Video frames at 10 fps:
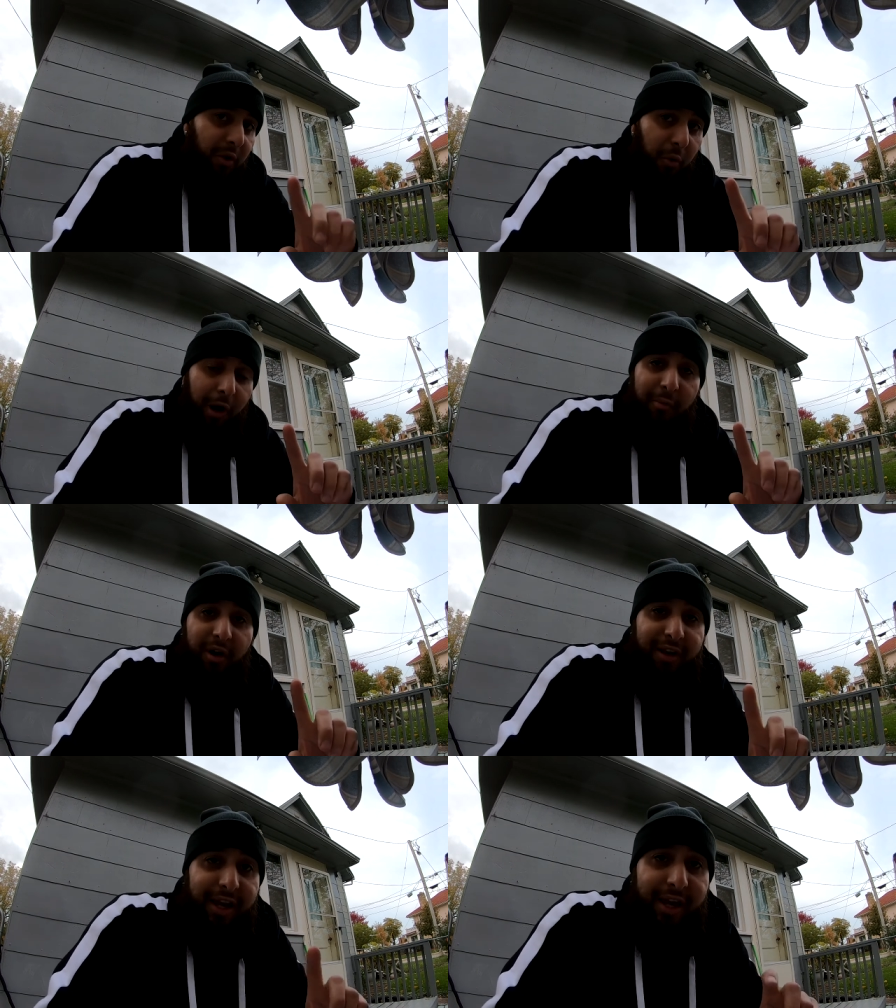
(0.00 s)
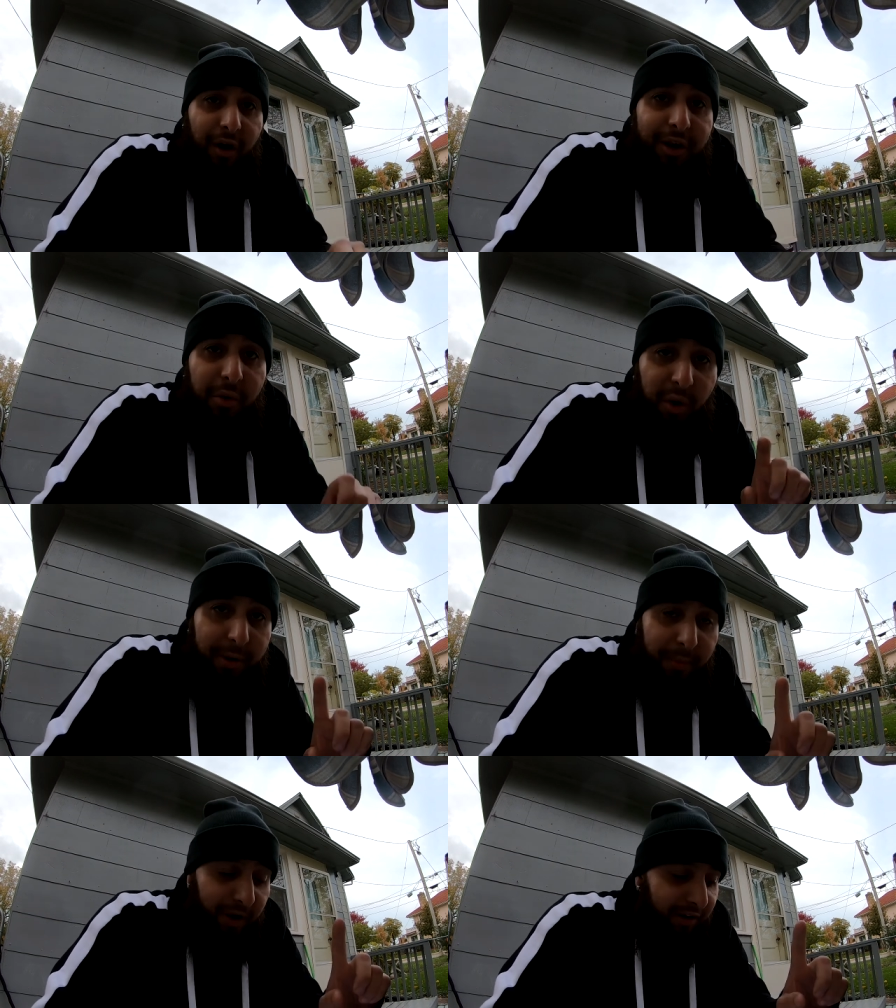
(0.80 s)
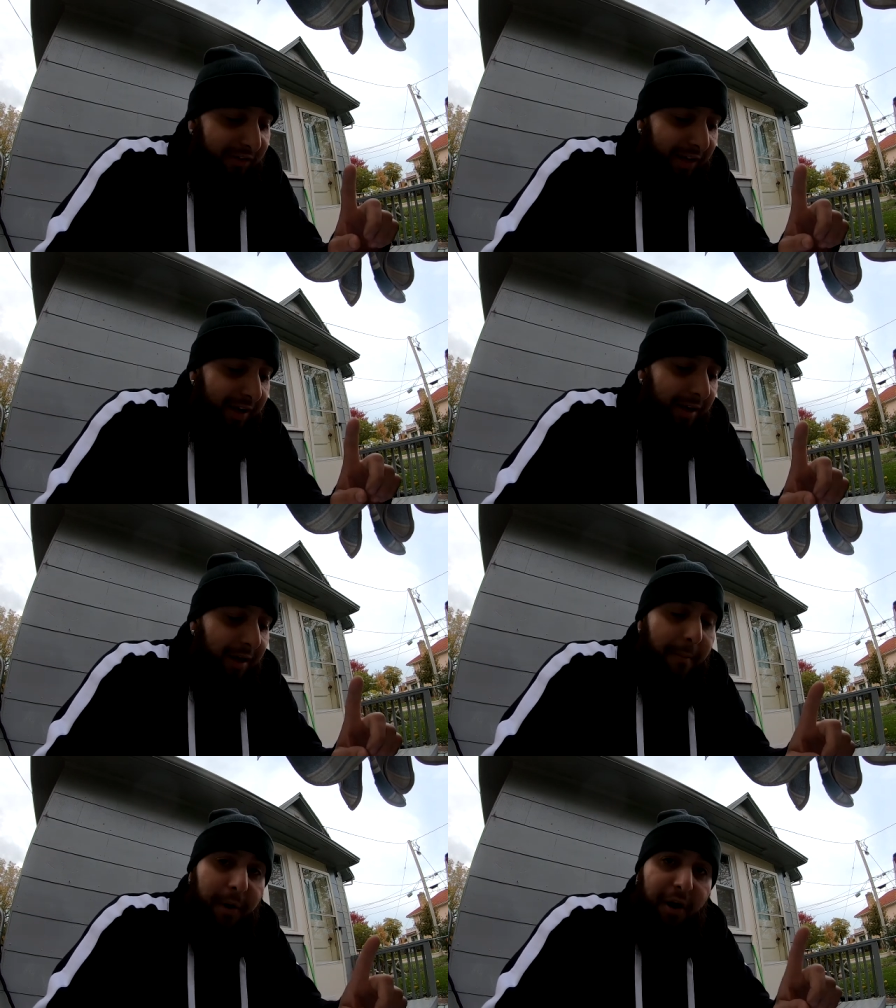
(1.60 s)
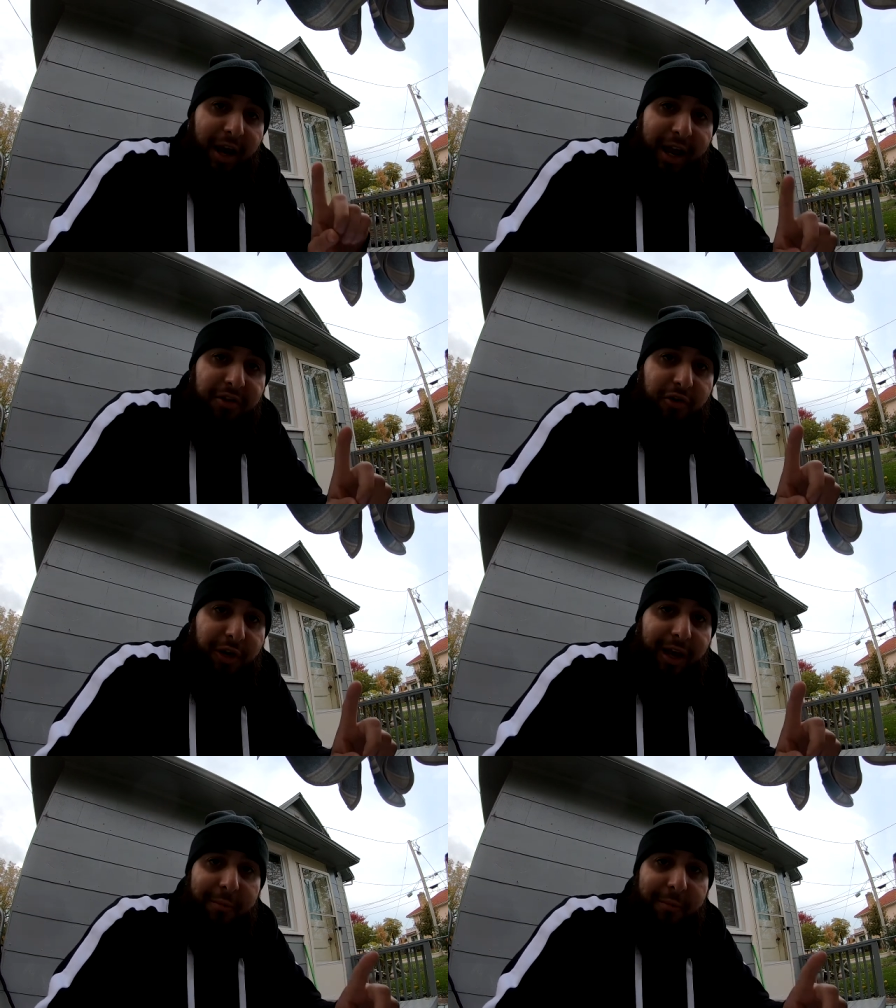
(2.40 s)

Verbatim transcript: one more thing, only one person per entry.